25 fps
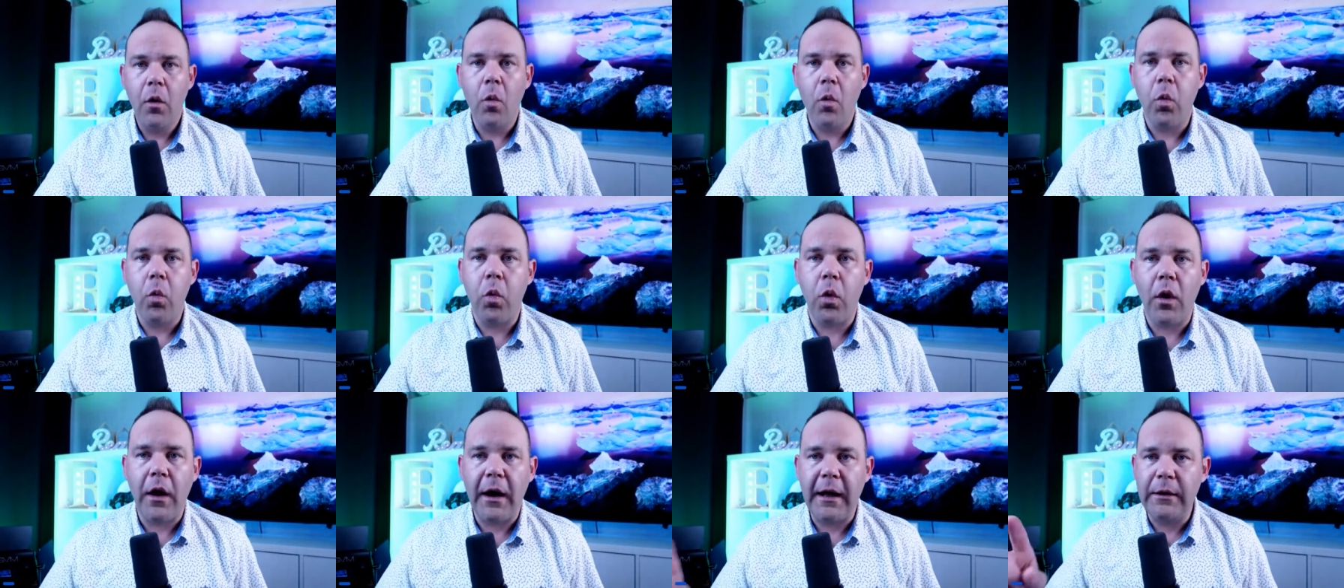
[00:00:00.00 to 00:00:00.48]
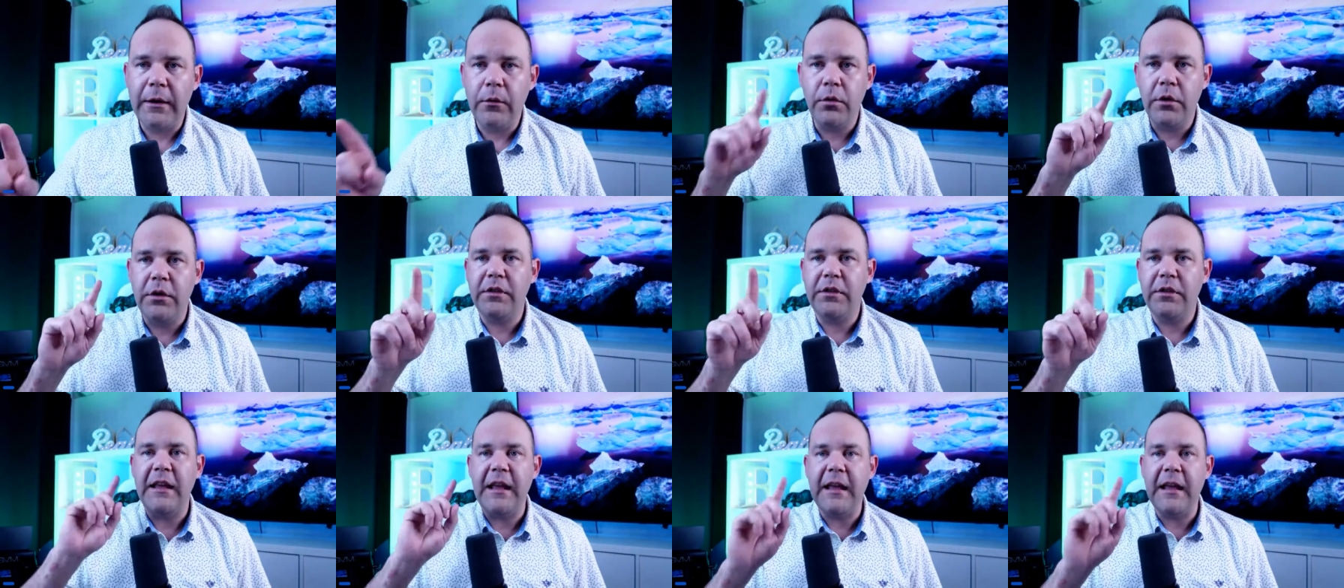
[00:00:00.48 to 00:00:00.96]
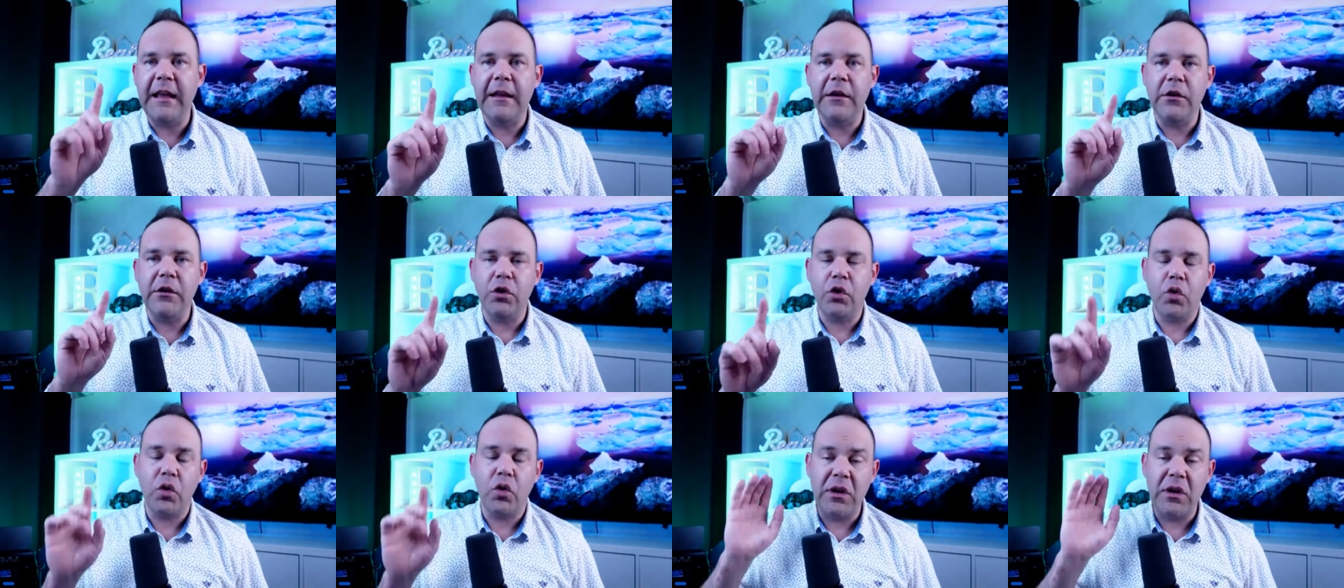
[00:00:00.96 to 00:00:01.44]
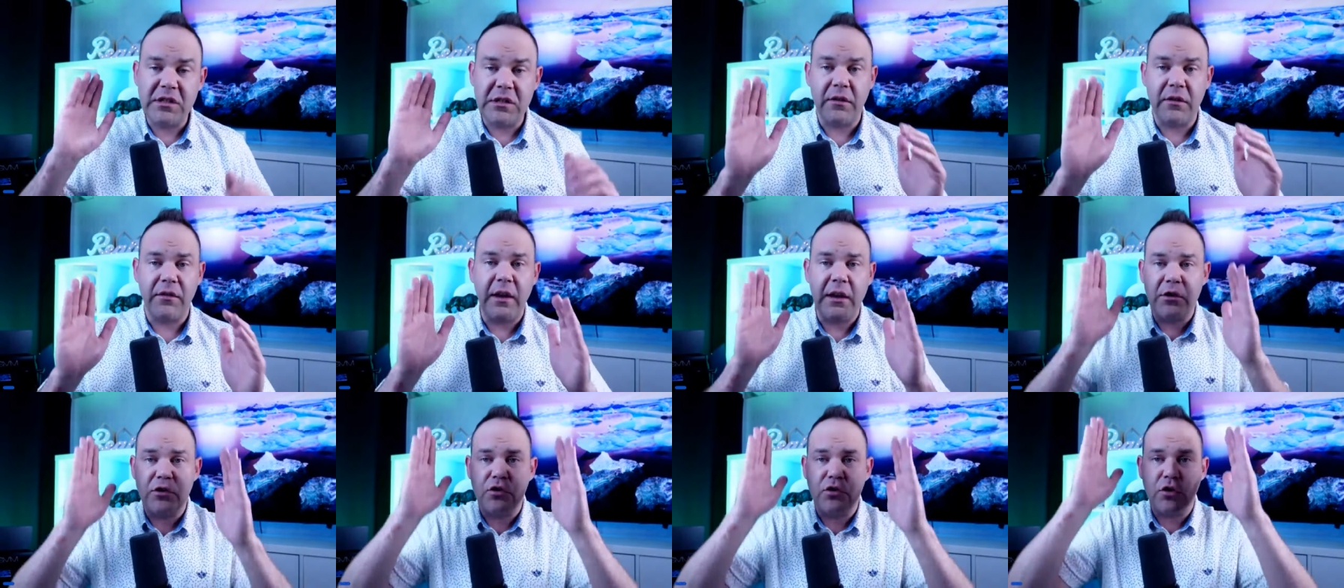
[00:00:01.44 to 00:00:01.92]
Why would the increase of
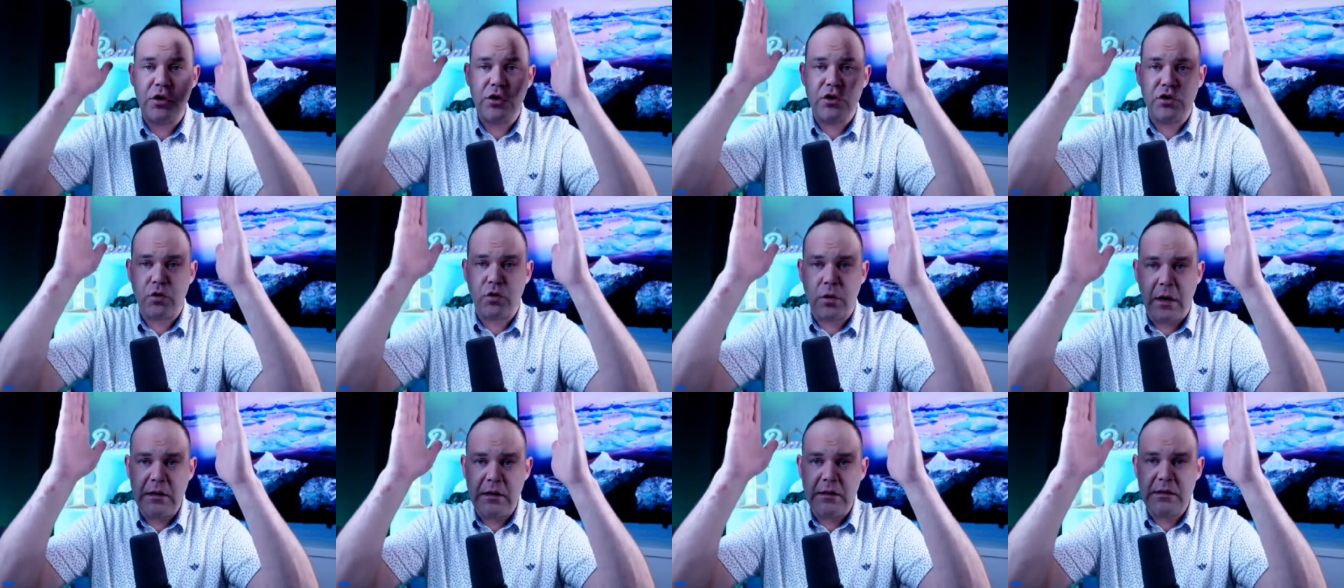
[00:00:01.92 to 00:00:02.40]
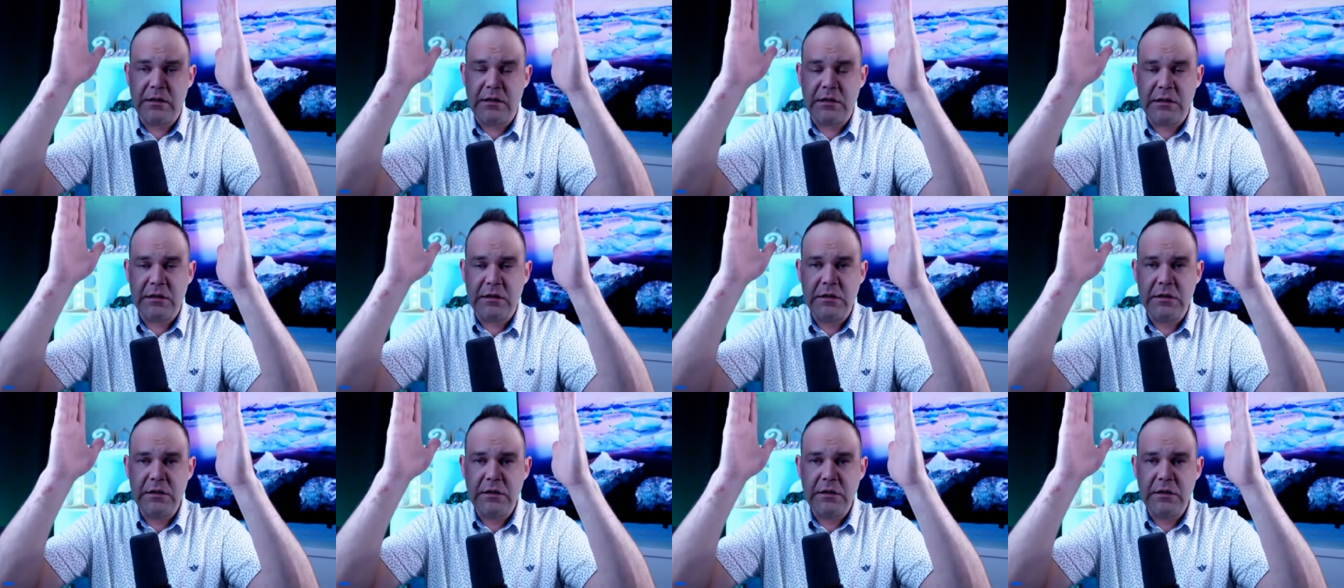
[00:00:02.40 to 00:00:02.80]
interest rates